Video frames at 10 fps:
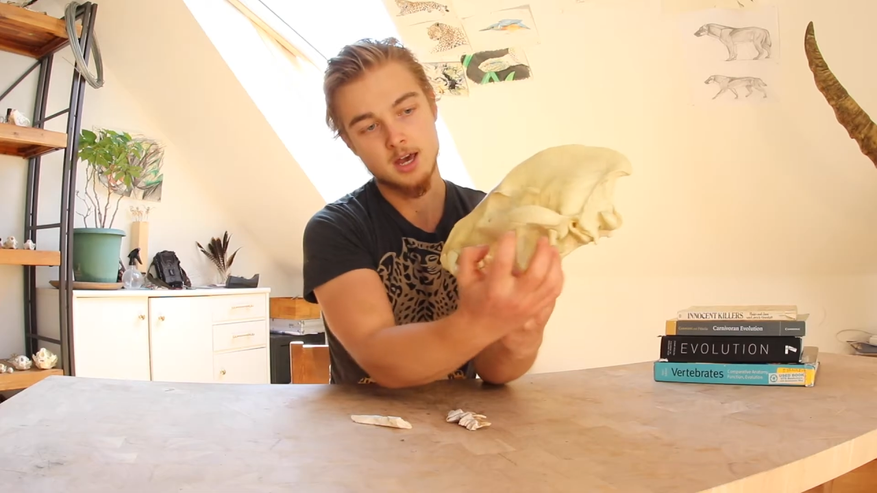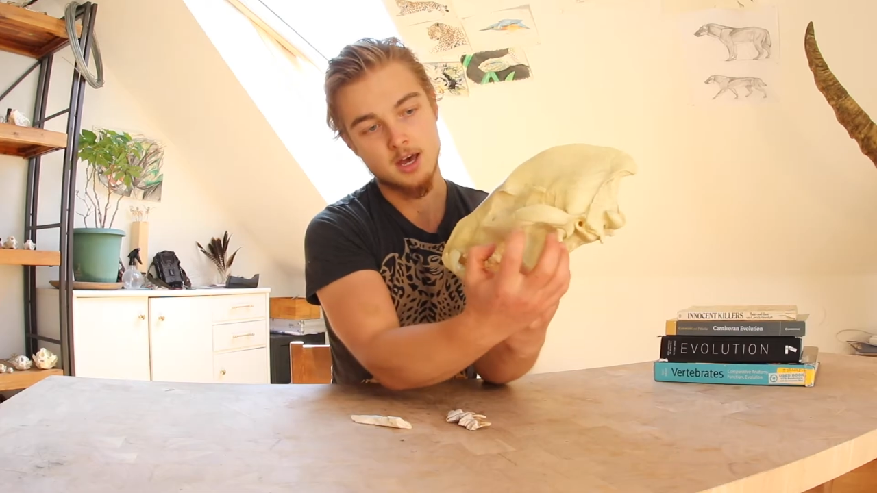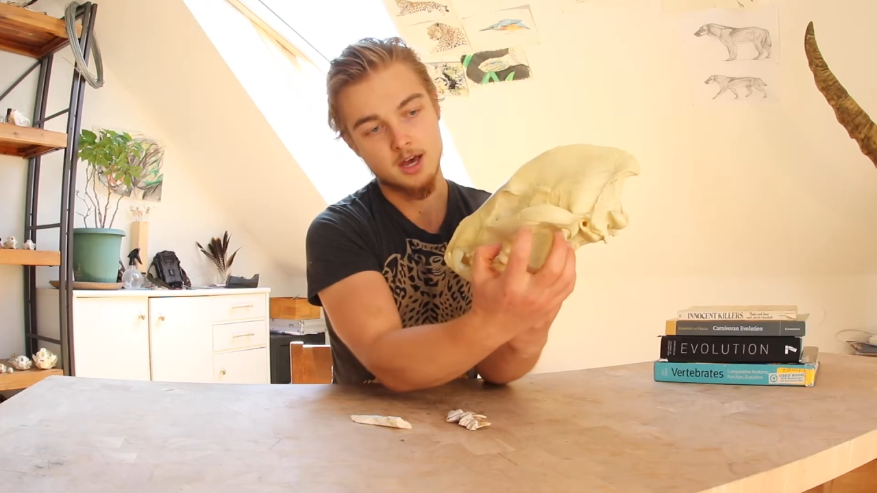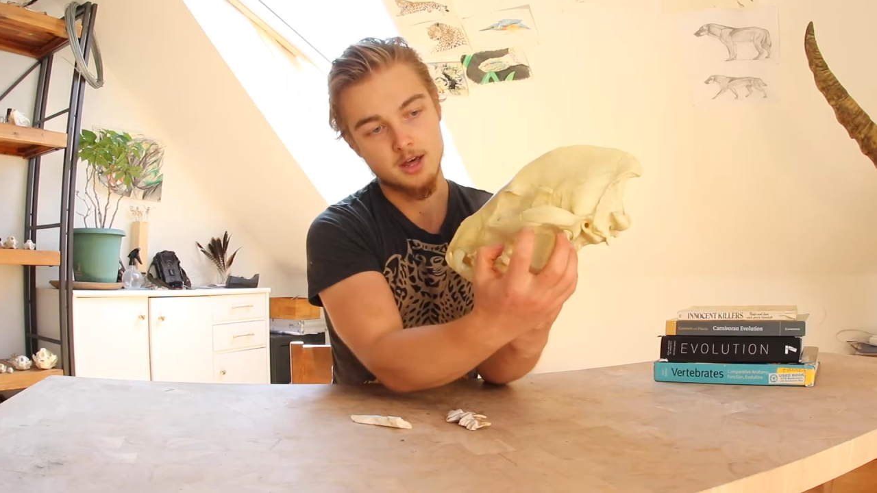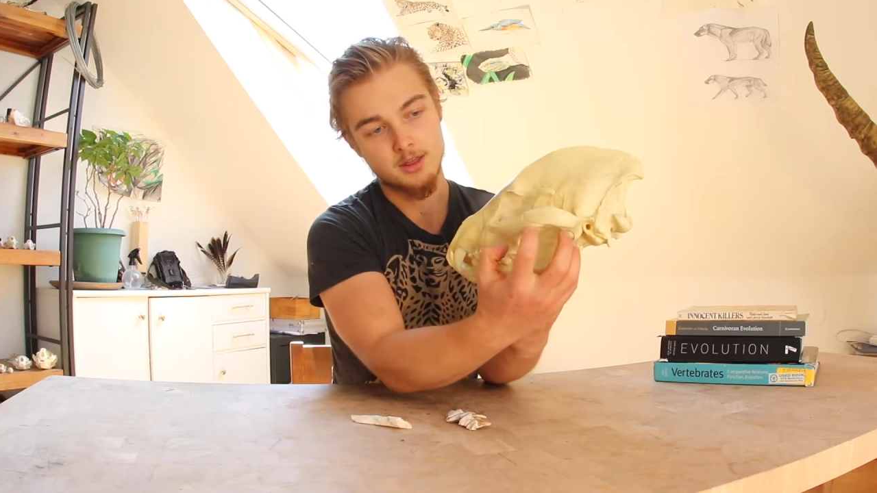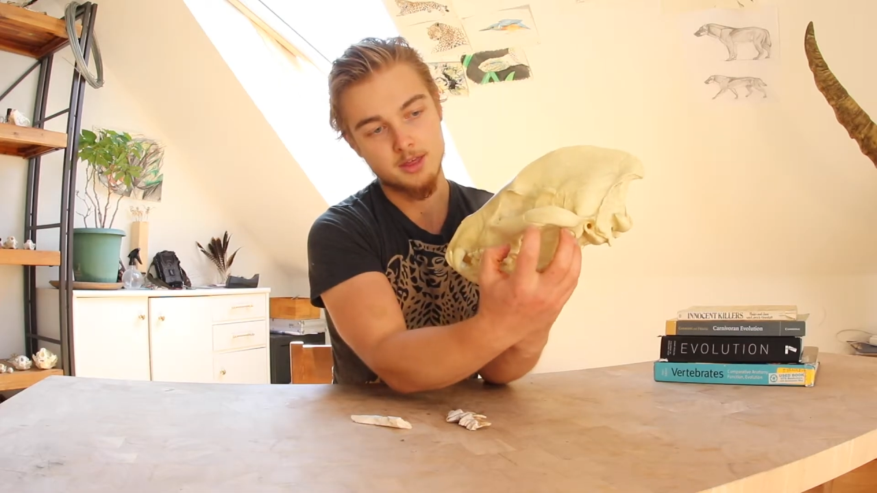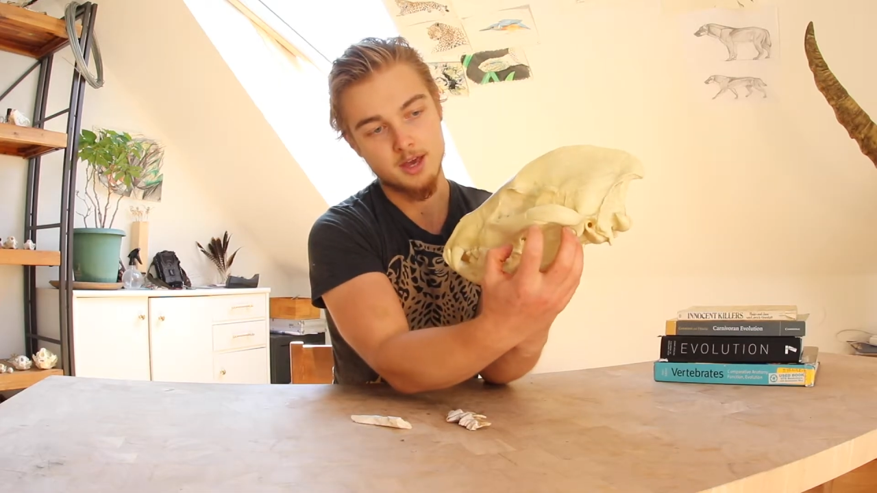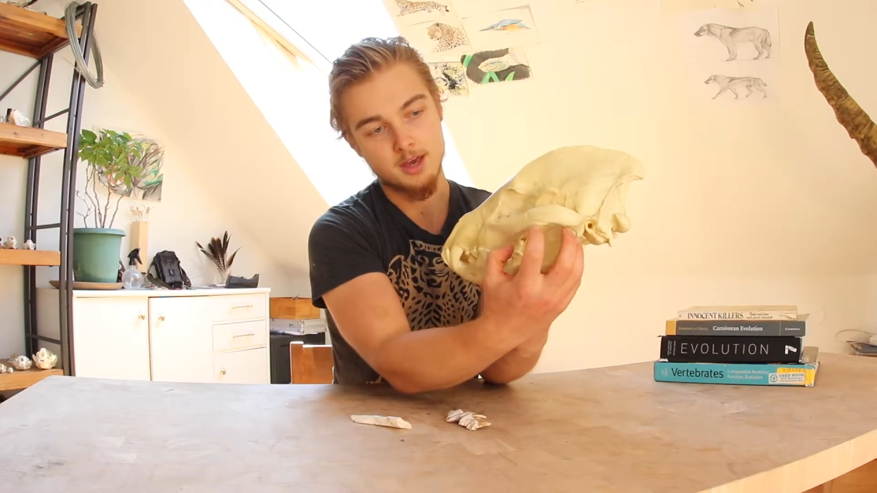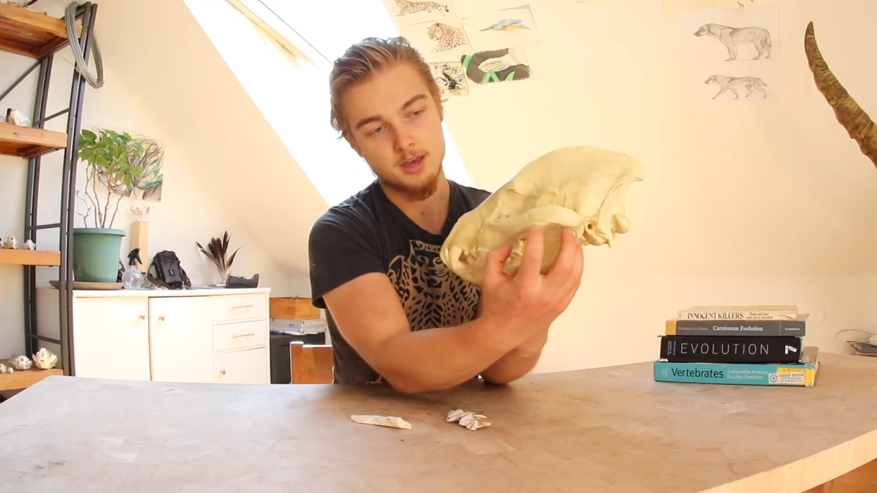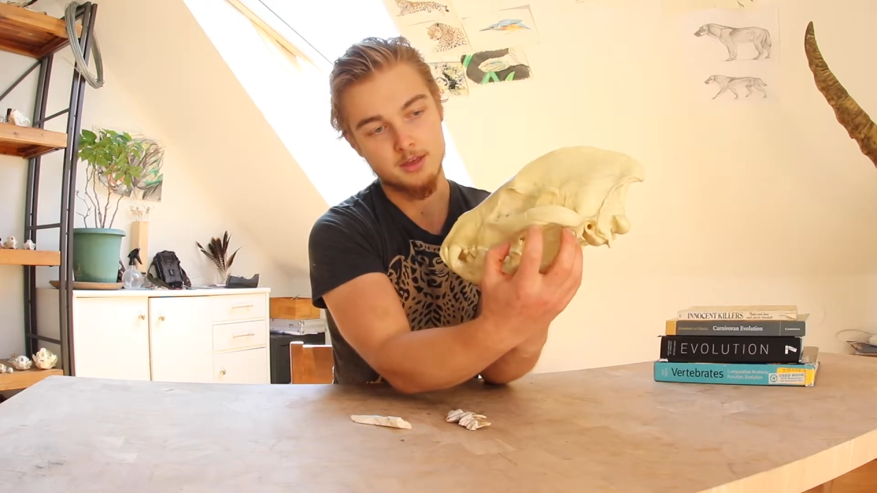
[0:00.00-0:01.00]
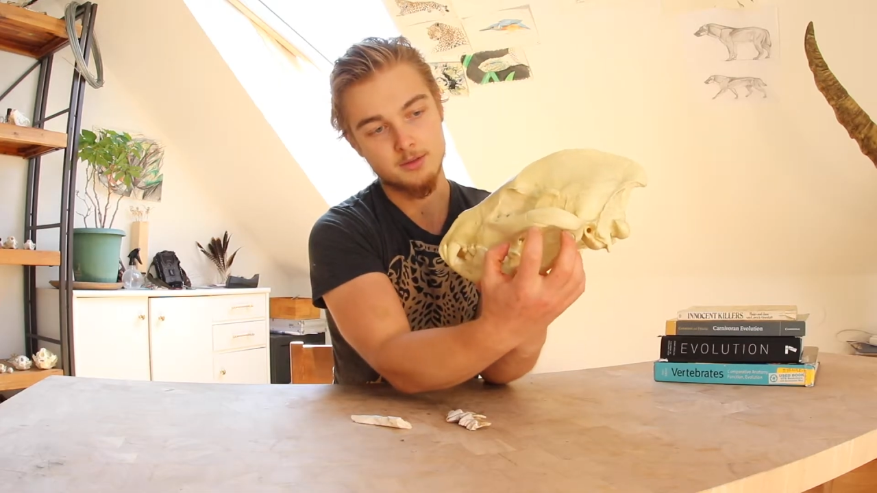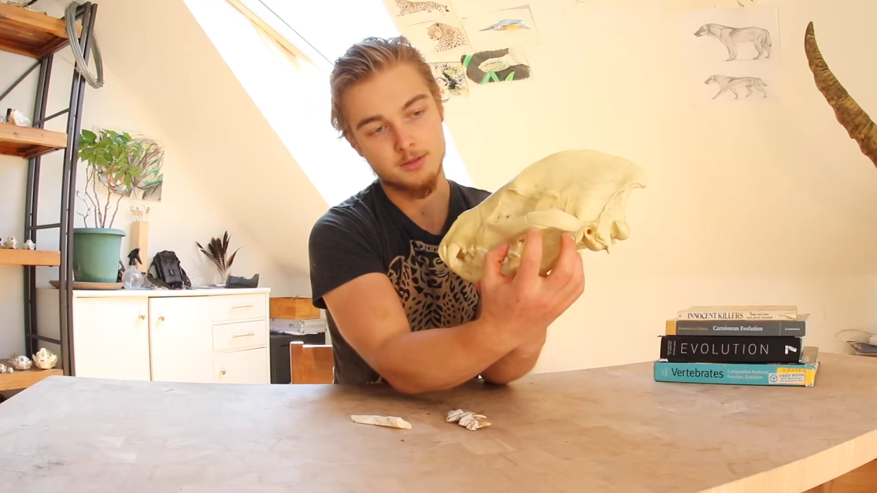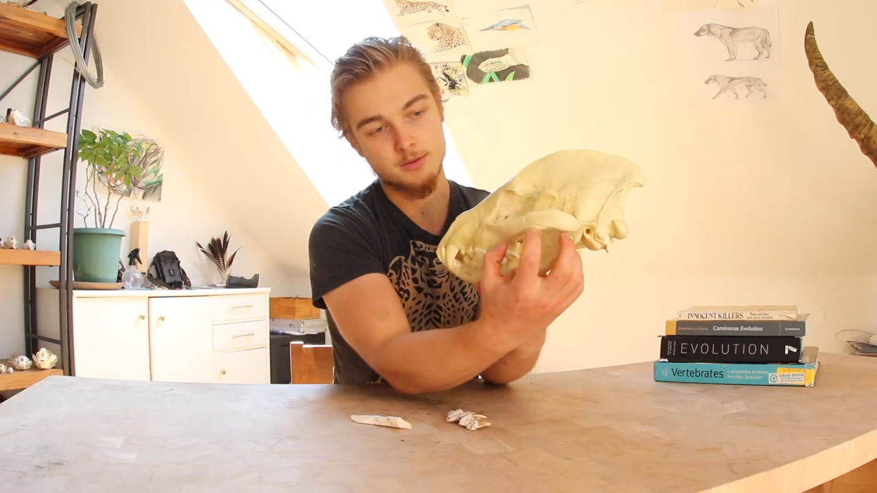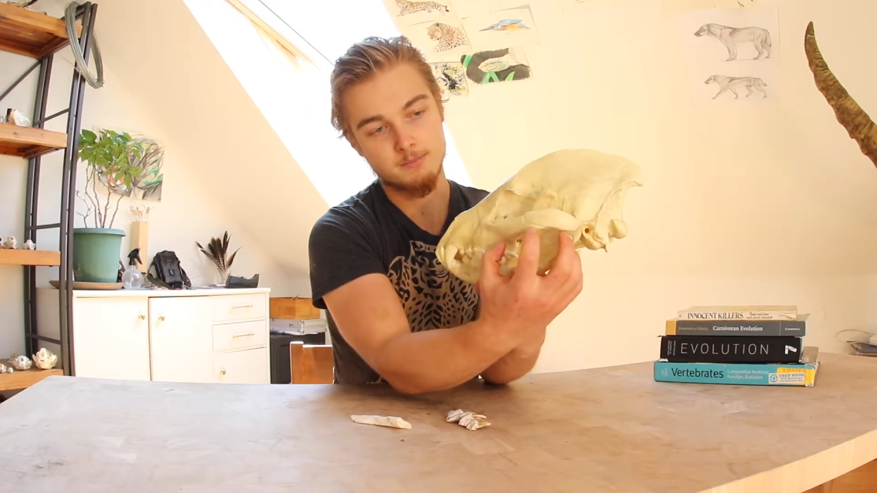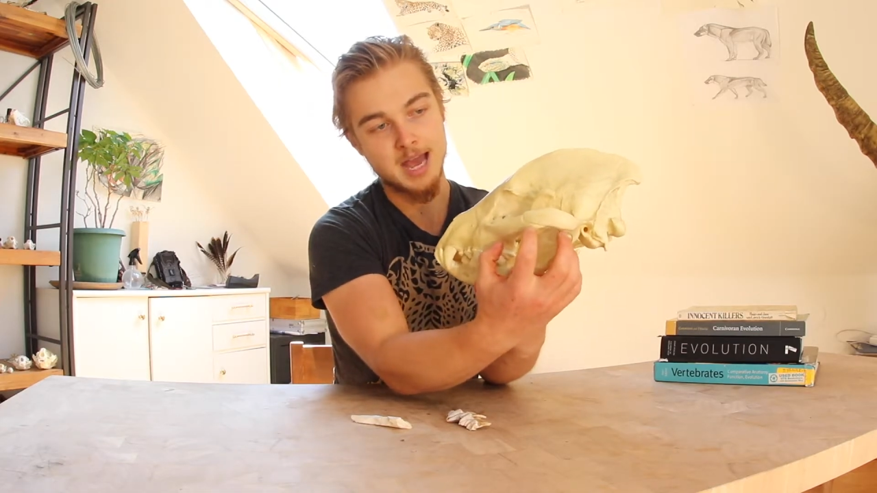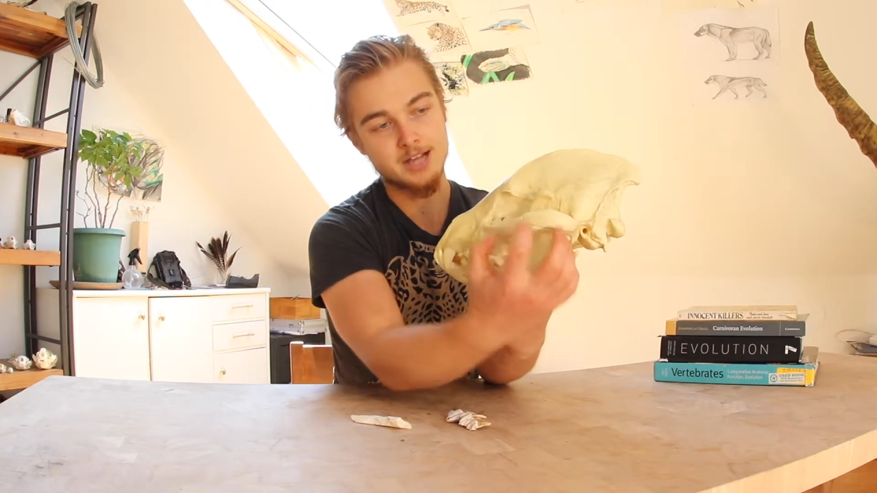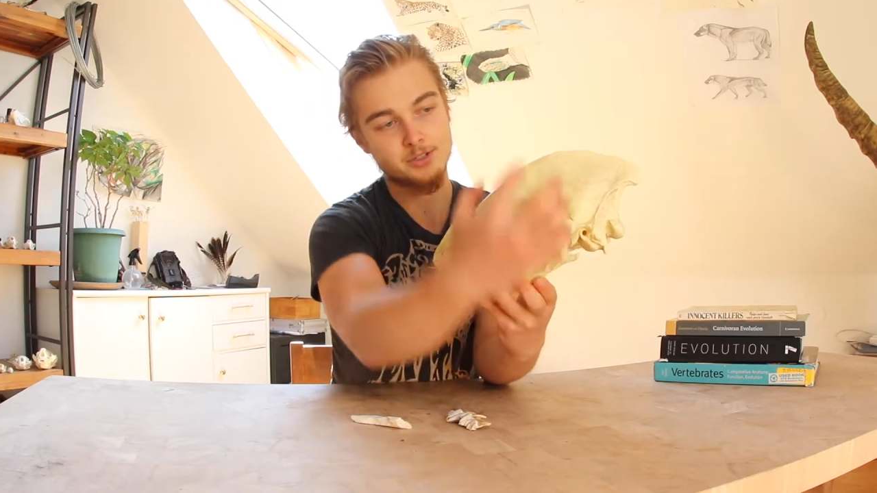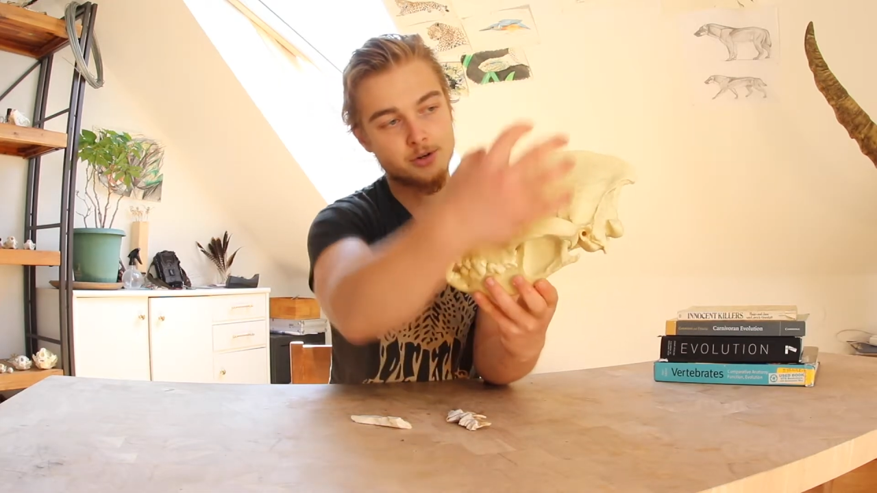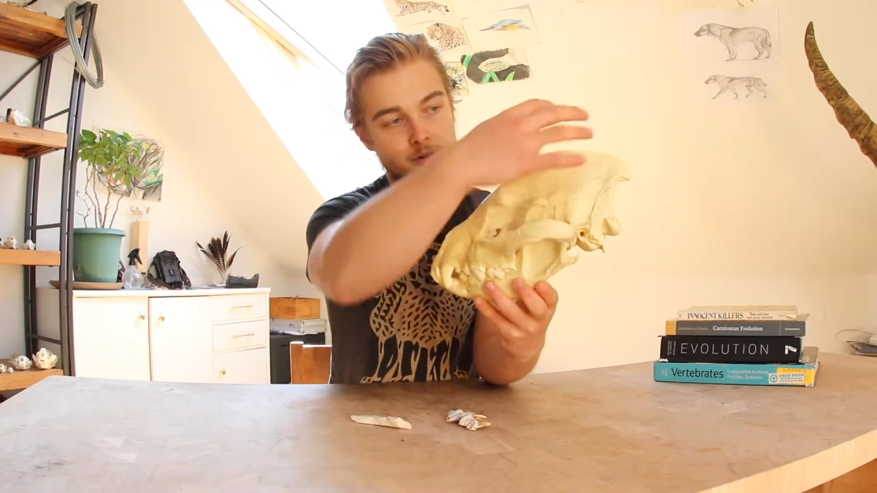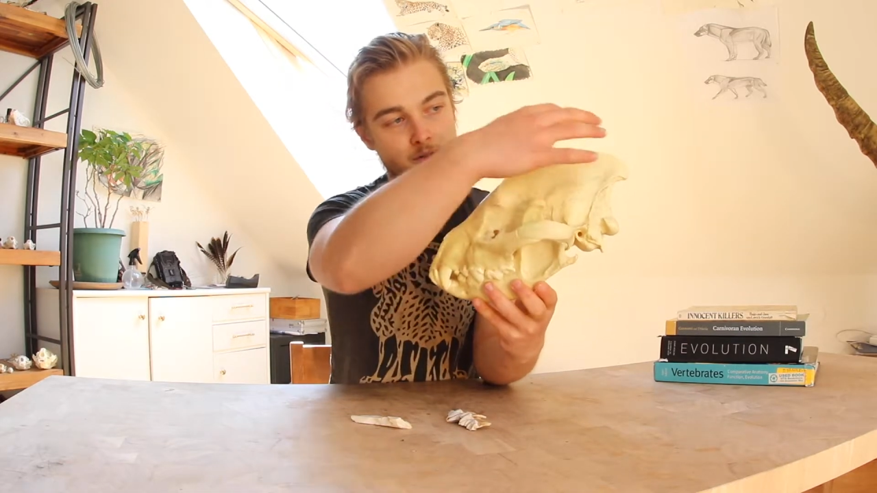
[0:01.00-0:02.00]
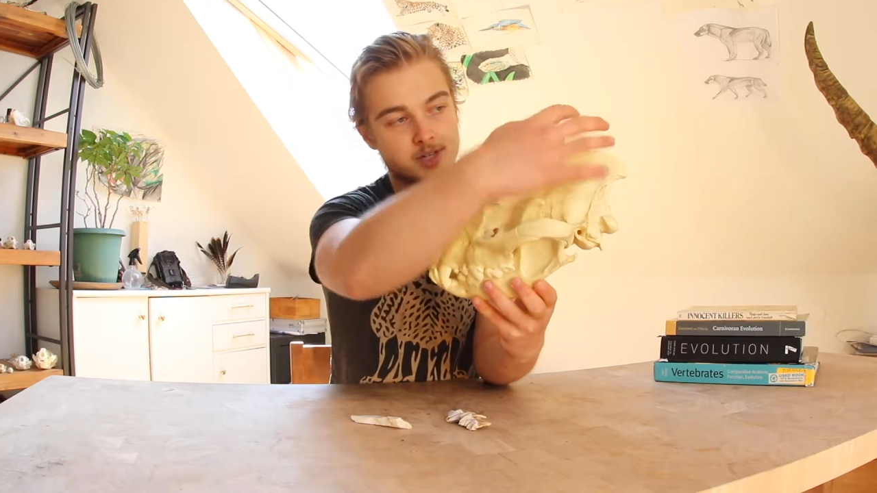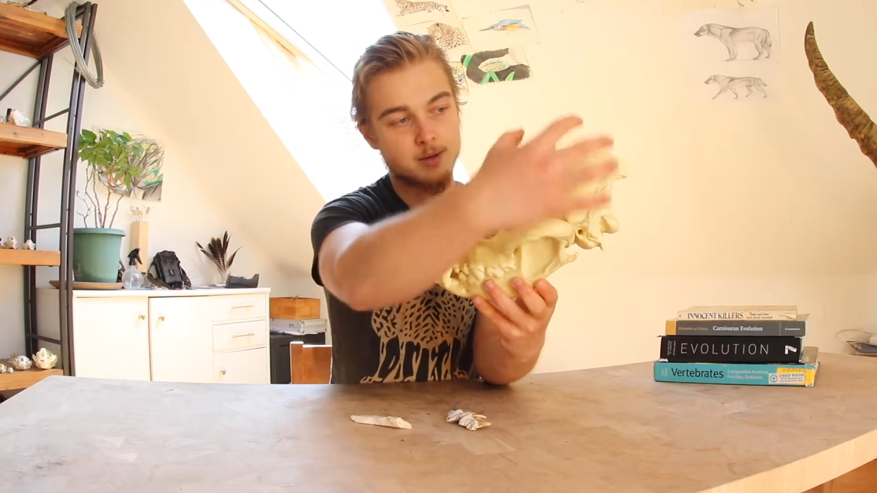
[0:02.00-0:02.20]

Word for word: uh, the, the masseter and the